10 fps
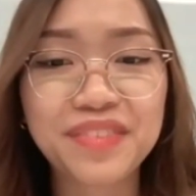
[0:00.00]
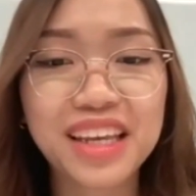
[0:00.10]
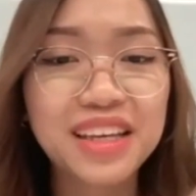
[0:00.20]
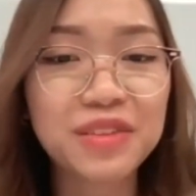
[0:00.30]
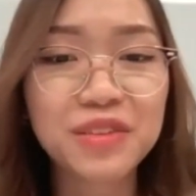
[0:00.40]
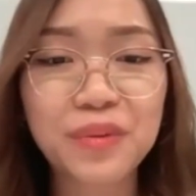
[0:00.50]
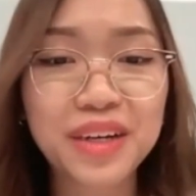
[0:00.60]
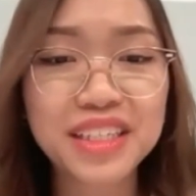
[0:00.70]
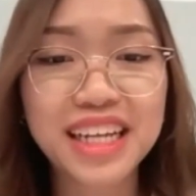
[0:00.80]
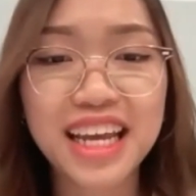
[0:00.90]
Thank you so
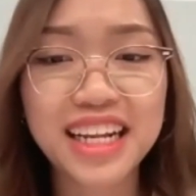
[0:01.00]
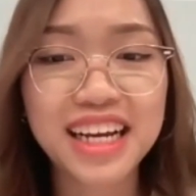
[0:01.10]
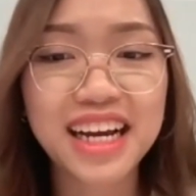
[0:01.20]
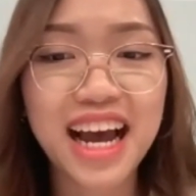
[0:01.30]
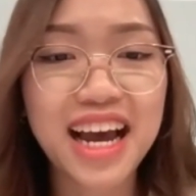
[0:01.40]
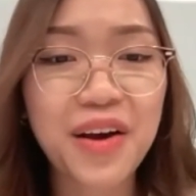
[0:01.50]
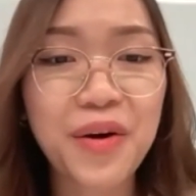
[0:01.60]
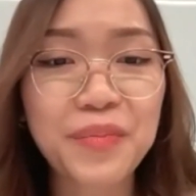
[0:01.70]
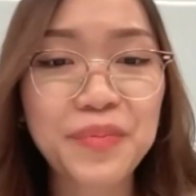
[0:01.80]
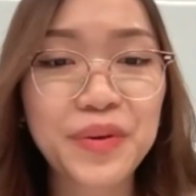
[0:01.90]
much, and I
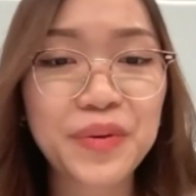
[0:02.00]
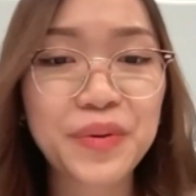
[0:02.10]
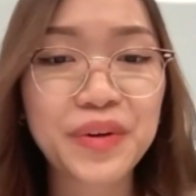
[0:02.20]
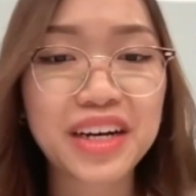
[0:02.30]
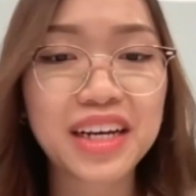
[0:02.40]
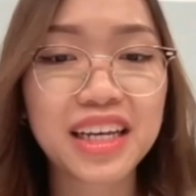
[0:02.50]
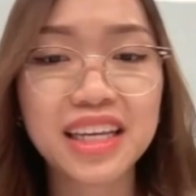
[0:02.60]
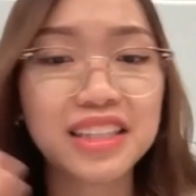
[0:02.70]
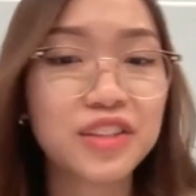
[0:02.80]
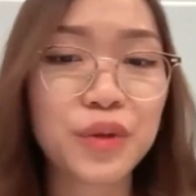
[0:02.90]
hope you
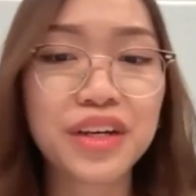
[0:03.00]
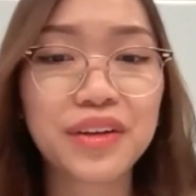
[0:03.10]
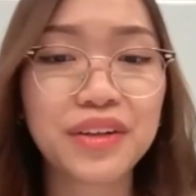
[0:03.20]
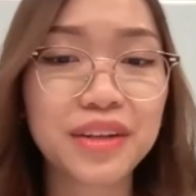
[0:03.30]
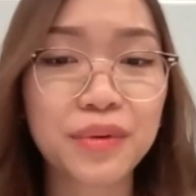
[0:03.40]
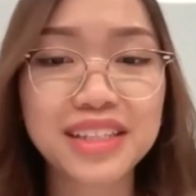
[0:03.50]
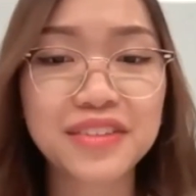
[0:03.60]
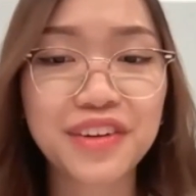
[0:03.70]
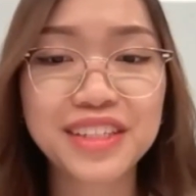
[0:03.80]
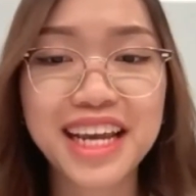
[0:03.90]
enjoy the rest
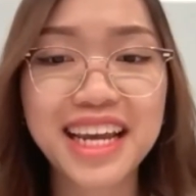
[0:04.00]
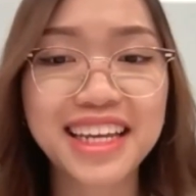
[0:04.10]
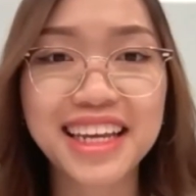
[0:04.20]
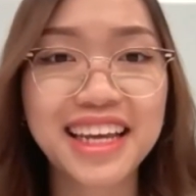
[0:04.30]
of your day.